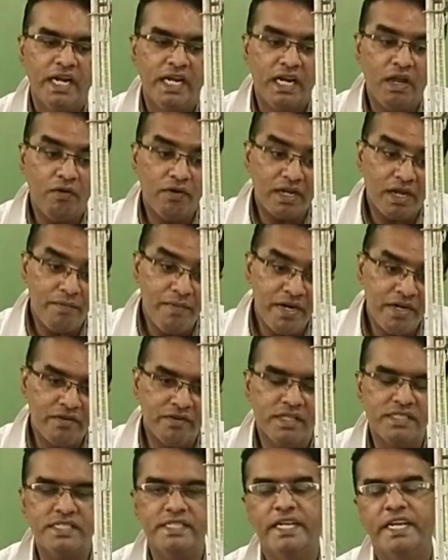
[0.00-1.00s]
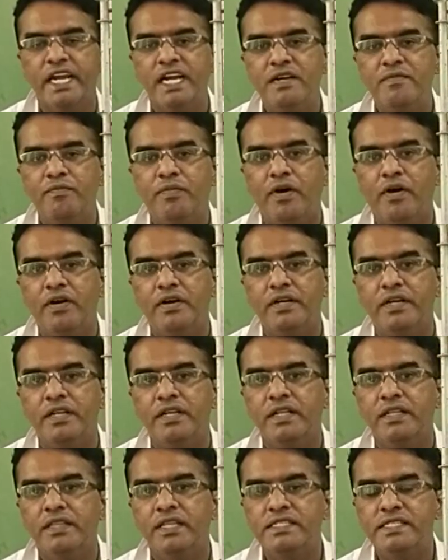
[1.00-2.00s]
Now coming to the second part,
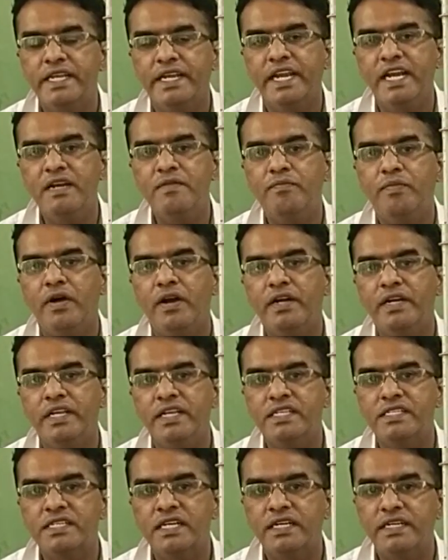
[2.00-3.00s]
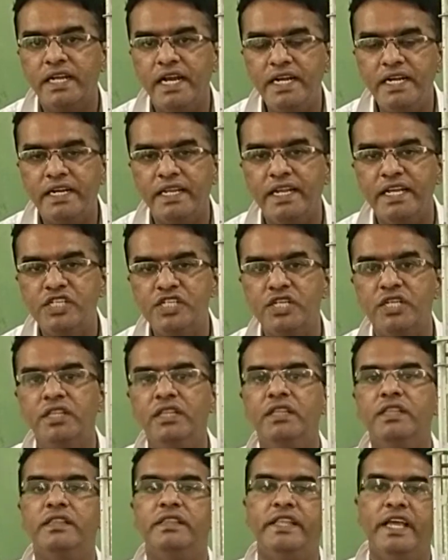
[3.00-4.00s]
the second part is
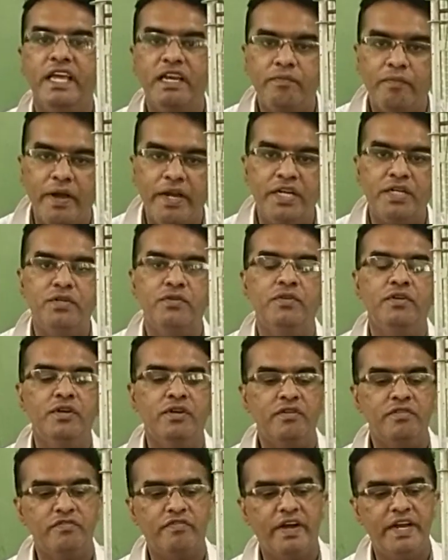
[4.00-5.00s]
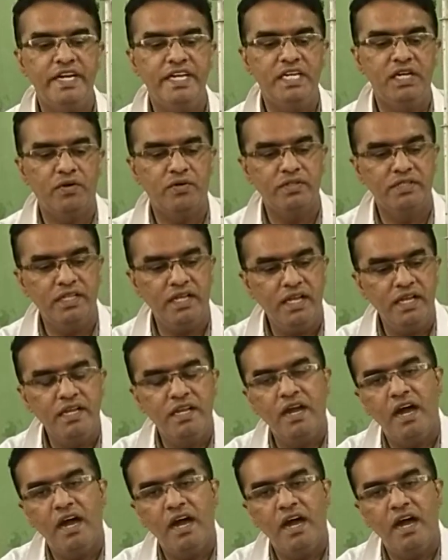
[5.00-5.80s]
titration thereby to find out the